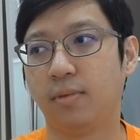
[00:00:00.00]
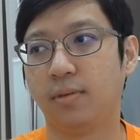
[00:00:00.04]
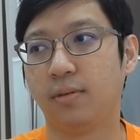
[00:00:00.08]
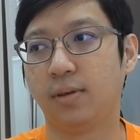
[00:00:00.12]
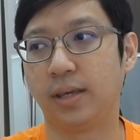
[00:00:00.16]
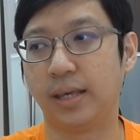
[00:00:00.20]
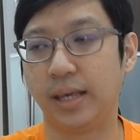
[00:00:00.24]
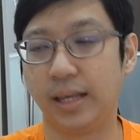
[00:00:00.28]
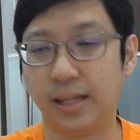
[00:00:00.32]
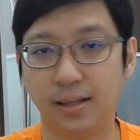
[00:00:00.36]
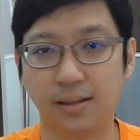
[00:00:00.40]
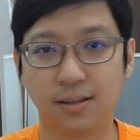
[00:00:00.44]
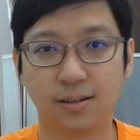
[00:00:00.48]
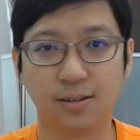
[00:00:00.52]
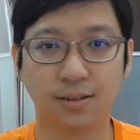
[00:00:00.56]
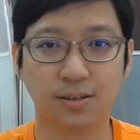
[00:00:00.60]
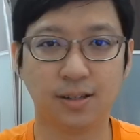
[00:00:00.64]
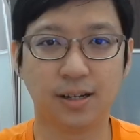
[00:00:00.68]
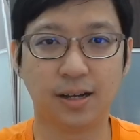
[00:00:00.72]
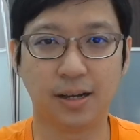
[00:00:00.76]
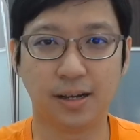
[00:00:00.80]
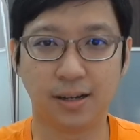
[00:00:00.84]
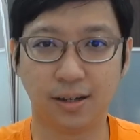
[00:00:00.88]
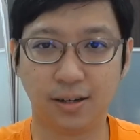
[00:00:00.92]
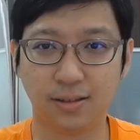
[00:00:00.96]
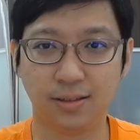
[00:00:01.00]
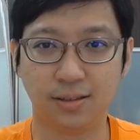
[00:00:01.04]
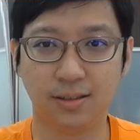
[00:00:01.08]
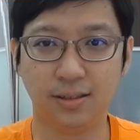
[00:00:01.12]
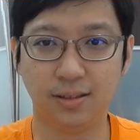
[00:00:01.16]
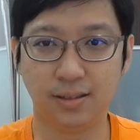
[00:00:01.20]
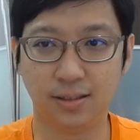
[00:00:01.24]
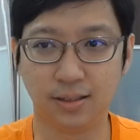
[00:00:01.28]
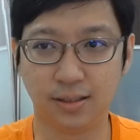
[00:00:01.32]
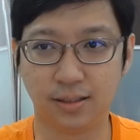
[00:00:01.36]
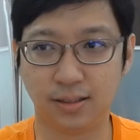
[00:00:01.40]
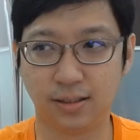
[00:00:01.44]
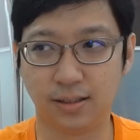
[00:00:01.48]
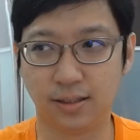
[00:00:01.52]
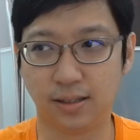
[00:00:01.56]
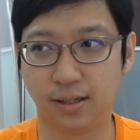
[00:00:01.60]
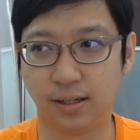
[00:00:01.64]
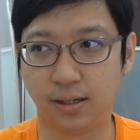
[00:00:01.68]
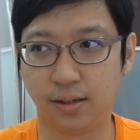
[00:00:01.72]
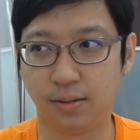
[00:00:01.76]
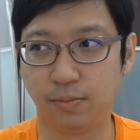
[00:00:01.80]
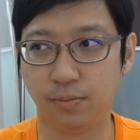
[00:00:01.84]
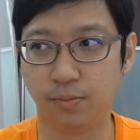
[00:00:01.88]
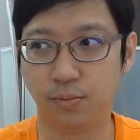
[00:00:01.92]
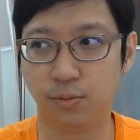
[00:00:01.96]
Again, because this is
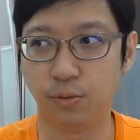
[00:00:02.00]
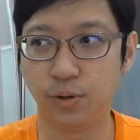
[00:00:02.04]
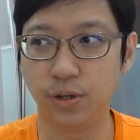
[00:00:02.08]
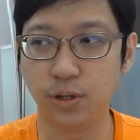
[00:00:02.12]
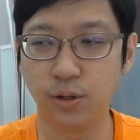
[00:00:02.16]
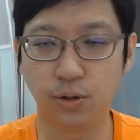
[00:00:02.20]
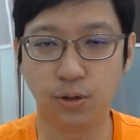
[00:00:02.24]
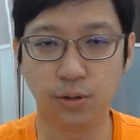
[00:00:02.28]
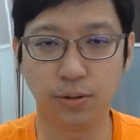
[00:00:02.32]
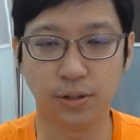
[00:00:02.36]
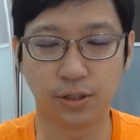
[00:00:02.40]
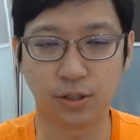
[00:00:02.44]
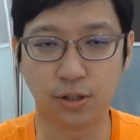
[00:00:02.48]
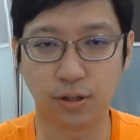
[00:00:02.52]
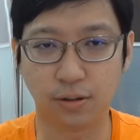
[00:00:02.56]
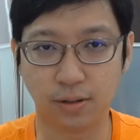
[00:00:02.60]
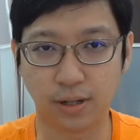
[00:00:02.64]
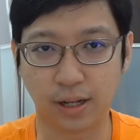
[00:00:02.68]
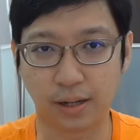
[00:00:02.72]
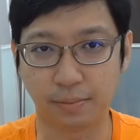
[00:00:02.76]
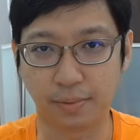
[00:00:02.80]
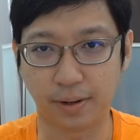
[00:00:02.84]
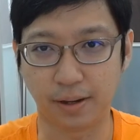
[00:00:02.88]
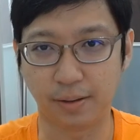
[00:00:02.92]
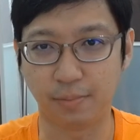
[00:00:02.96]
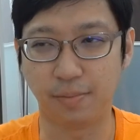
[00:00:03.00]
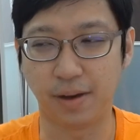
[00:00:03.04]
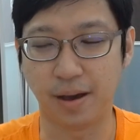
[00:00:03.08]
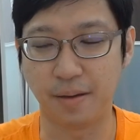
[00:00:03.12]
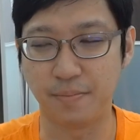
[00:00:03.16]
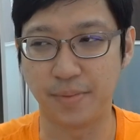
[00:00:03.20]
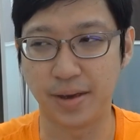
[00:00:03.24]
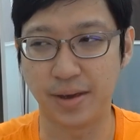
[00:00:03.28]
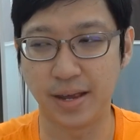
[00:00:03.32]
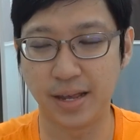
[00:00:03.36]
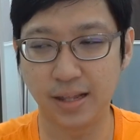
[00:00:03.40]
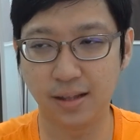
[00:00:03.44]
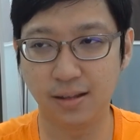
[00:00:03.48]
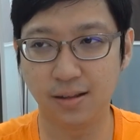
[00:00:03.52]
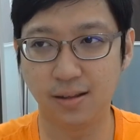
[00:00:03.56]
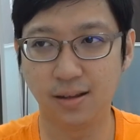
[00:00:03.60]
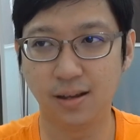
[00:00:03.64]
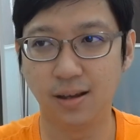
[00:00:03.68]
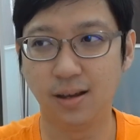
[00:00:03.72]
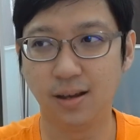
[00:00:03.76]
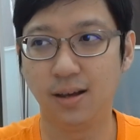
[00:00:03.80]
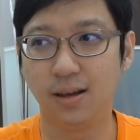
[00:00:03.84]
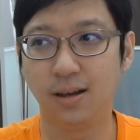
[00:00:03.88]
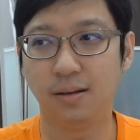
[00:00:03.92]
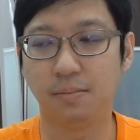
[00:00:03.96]
doing YouTube is not like my
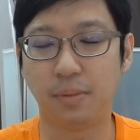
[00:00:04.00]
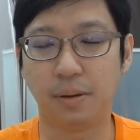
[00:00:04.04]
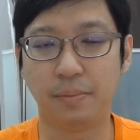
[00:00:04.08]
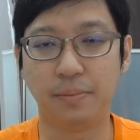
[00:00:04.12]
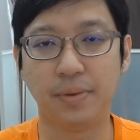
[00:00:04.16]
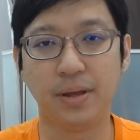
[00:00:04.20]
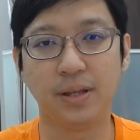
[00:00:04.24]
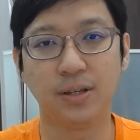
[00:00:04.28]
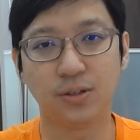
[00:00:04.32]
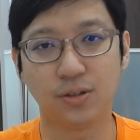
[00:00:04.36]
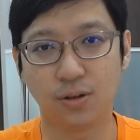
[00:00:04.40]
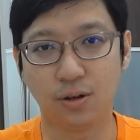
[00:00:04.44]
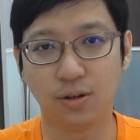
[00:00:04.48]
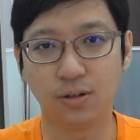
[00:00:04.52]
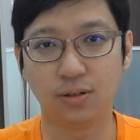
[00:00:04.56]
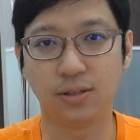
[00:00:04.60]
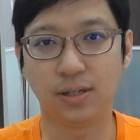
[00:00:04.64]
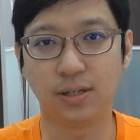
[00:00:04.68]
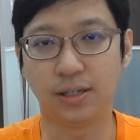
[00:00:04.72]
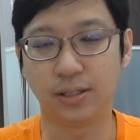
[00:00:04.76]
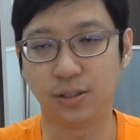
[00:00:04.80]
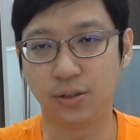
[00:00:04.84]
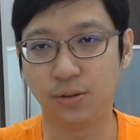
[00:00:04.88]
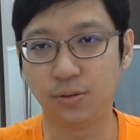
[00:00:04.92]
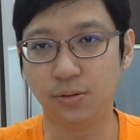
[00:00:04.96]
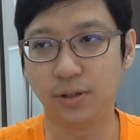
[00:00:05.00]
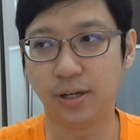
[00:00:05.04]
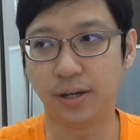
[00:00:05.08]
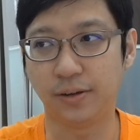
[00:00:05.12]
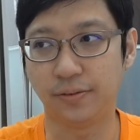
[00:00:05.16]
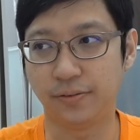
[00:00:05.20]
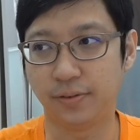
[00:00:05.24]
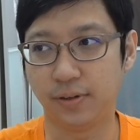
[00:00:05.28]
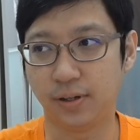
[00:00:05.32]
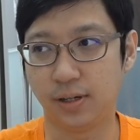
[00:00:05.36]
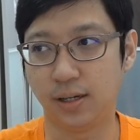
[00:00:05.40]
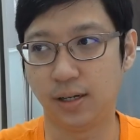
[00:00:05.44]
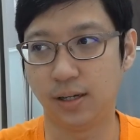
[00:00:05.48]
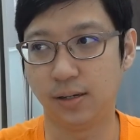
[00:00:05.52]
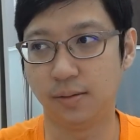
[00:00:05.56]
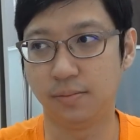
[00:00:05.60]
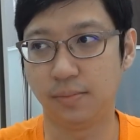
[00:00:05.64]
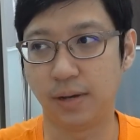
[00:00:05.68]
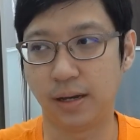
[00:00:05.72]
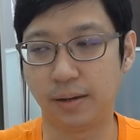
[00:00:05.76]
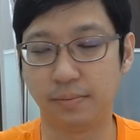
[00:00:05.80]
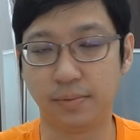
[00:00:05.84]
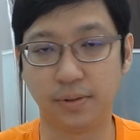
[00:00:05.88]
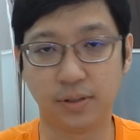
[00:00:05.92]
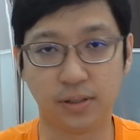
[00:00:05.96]
main source. I still have
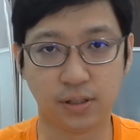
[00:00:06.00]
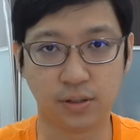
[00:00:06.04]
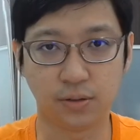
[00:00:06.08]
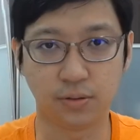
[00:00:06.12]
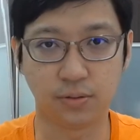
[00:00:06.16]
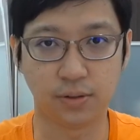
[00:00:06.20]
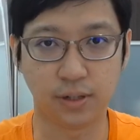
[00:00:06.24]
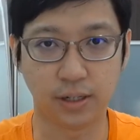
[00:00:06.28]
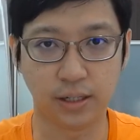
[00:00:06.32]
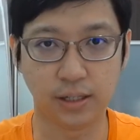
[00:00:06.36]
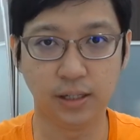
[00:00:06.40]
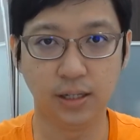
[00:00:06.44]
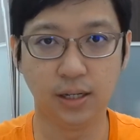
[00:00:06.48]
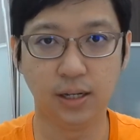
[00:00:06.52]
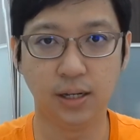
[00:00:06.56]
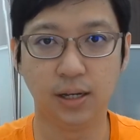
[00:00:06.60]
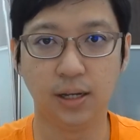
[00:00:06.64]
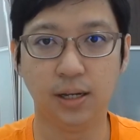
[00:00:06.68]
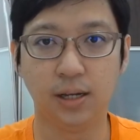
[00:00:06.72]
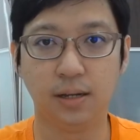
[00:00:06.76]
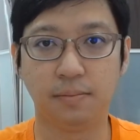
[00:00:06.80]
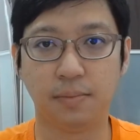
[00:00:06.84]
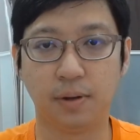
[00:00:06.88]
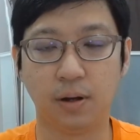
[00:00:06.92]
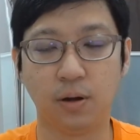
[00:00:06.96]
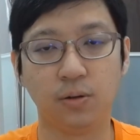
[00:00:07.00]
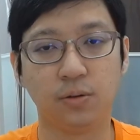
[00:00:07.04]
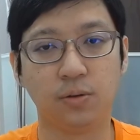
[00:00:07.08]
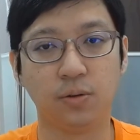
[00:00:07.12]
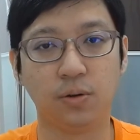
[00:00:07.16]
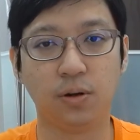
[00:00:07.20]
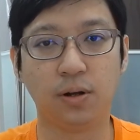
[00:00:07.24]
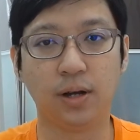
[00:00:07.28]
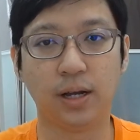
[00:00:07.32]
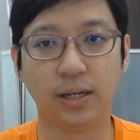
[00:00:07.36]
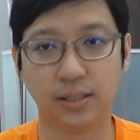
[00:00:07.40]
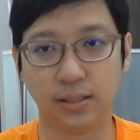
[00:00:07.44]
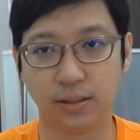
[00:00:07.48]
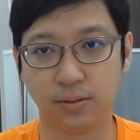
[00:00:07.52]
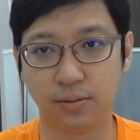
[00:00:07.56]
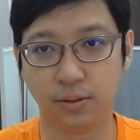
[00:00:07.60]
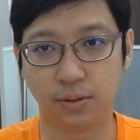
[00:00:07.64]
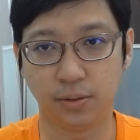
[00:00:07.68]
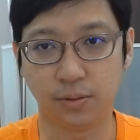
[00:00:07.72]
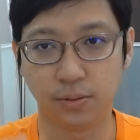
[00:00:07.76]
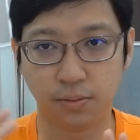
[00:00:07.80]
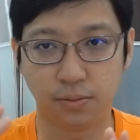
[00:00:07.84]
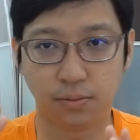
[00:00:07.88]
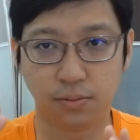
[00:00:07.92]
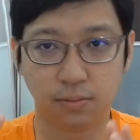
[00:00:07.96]
my business to run, but all to all, I just
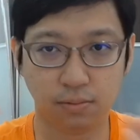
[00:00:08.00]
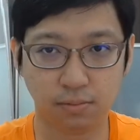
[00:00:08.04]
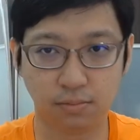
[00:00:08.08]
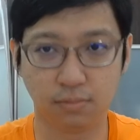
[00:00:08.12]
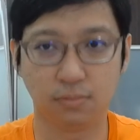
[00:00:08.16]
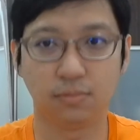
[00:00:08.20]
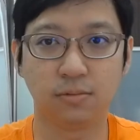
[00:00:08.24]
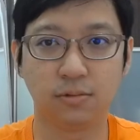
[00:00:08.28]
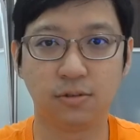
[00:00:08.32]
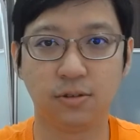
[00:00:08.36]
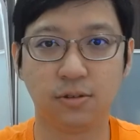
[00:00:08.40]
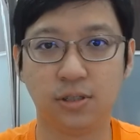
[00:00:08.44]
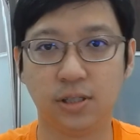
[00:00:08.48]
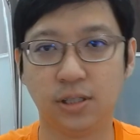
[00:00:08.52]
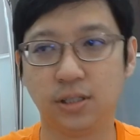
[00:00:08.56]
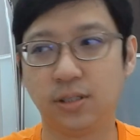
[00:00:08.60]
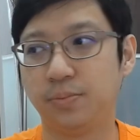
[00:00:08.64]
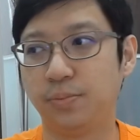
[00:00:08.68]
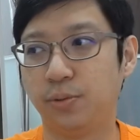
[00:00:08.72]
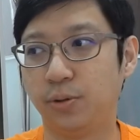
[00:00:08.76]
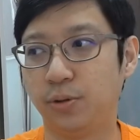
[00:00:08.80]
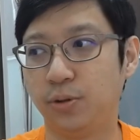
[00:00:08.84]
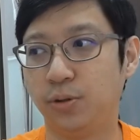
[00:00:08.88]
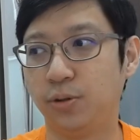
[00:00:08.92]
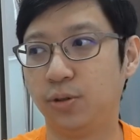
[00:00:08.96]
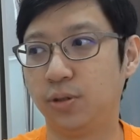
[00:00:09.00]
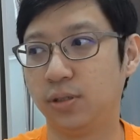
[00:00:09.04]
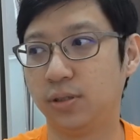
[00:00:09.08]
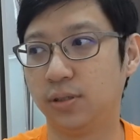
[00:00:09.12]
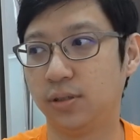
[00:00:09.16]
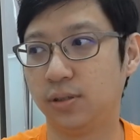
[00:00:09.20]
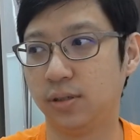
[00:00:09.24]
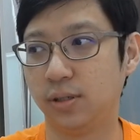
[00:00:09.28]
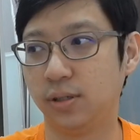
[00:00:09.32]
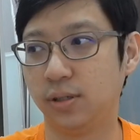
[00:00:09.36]
want to just produce